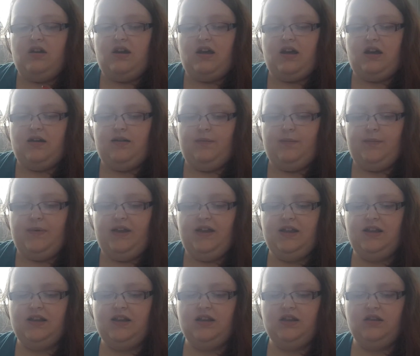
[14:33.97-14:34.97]
kind
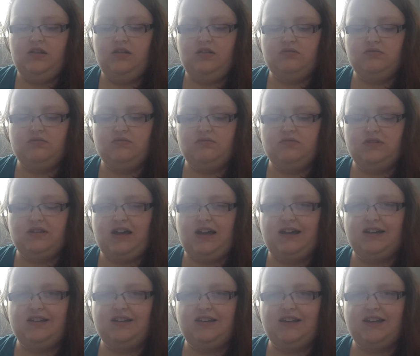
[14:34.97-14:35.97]

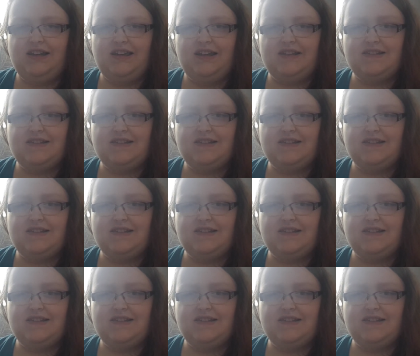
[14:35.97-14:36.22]
of like a